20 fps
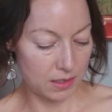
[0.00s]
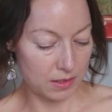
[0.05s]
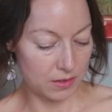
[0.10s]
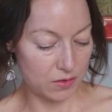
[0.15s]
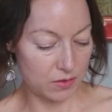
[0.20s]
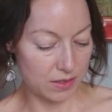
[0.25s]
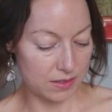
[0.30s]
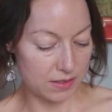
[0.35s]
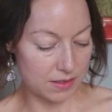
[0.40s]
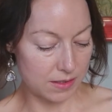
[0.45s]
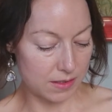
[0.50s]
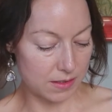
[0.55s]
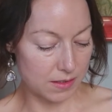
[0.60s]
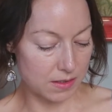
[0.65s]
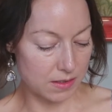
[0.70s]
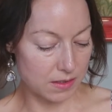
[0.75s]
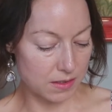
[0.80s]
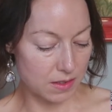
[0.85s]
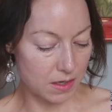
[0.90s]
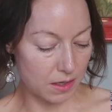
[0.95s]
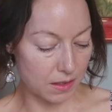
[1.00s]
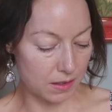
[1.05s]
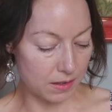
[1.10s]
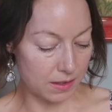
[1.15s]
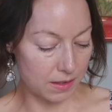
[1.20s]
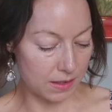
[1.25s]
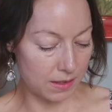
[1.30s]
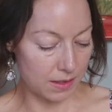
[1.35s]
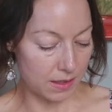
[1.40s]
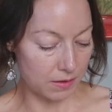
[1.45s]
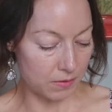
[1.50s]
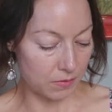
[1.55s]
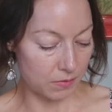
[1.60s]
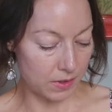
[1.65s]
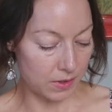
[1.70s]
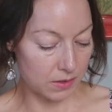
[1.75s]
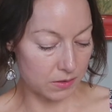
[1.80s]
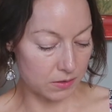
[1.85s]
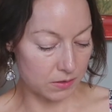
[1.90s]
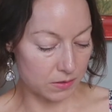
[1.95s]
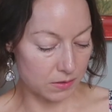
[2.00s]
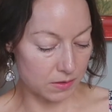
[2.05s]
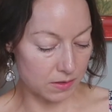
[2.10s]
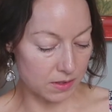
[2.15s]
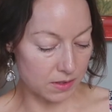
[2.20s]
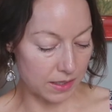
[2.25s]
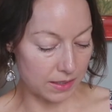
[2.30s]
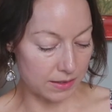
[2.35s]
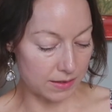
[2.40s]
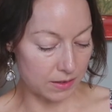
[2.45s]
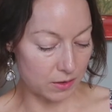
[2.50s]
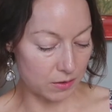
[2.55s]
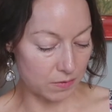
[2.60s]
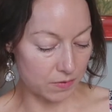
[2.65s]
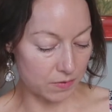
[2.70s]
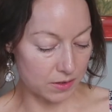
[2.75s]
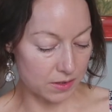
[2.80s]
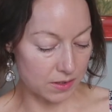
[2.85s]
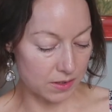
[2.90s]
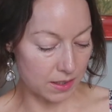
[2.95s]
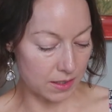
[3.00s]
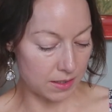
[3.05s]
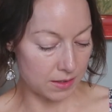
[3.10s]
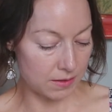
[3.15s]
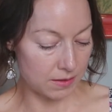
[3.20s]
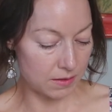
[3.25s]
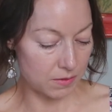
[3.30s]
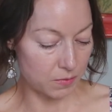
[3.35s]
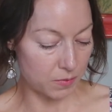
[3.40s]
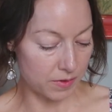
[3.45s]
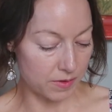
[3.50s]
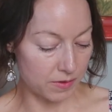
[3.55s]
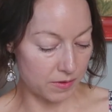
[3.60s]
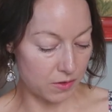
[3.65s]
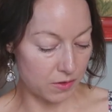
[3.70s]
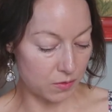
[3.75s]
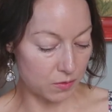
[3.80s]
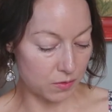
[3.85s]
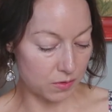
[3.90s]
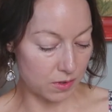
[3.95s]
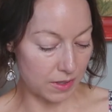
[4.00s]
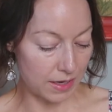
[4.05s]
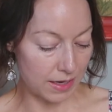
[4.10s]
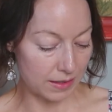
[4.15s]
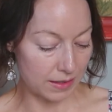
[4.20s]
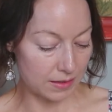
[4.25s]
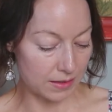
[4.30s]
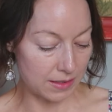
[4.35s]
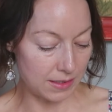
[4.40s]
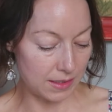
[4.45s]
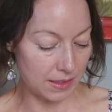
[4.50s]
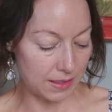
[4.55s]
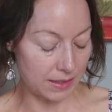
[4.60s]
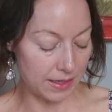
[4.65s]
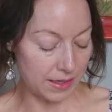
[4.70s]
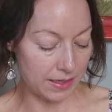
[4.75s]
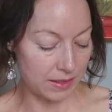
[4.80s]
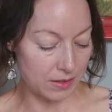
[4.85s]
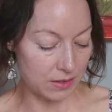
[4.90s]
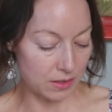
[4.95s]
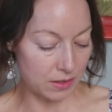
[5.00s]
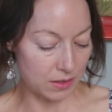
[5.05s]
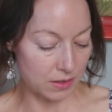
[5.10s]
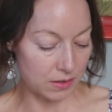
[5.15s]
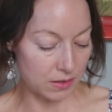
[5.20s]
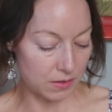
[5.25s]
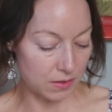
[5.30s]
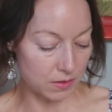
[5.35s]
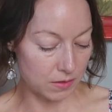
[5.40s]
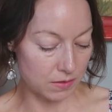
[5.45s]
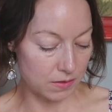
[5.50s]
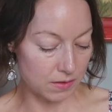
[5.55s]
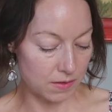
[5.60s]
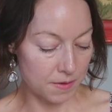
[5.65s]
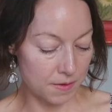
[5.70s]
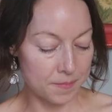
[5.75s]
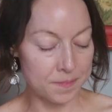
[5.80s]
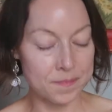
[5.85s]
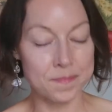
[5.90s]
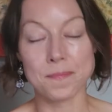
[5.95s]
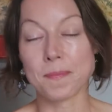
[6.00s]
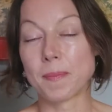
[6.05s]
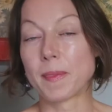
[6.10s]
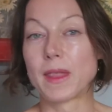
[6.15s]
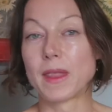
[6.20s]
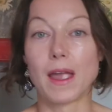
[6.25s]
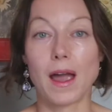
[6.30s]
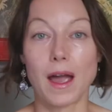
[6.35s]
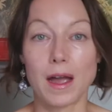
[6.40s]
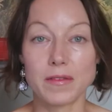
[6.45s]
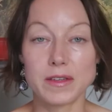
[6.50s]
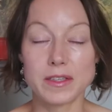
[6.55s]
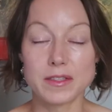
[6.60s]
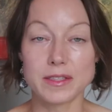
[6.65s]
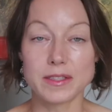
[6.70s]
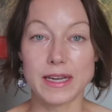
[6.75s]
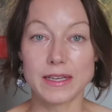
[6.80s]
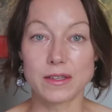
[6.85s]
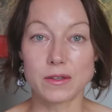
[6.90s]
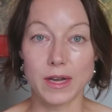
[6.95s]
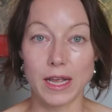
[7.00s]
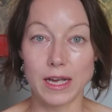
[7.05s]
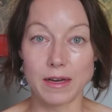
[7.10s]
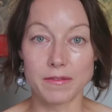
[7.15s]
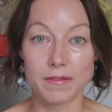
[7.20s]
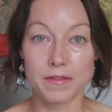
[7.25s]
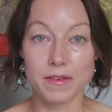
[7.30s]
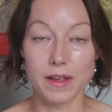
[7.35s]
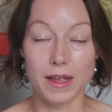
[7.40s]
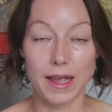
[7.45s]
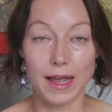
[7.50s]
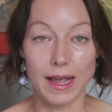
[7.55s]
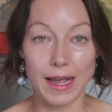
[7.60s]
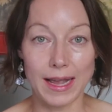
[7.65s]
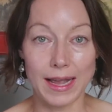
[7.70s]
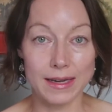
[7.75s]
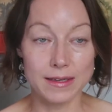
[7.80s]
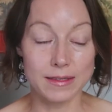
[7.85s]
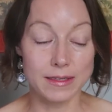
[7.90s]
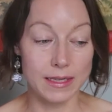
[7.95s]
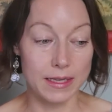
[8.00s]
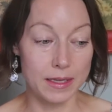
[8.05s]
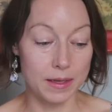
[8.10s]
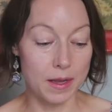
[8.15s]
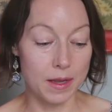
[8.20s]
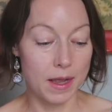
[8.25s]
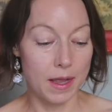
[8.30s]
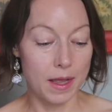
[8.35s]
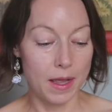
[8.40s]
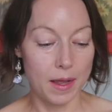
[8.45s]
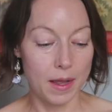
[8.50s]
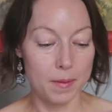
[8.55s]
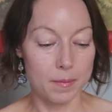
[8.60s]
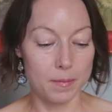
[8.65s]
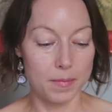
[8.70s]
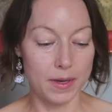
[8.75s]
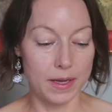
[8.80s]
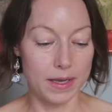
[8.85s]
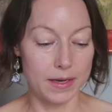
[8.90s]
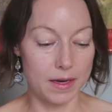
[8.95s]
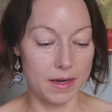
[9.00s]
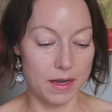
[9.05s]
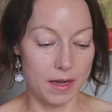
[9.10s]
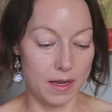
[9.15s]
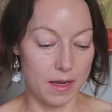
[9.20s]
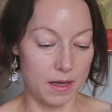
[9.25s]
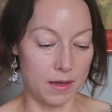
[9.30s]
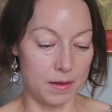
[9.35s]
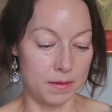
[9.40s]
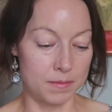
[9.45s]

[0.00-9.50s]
addresses scarring and wrinkles, ideal for skins with dual acne and aging concerns. Obviously I don't have acne, but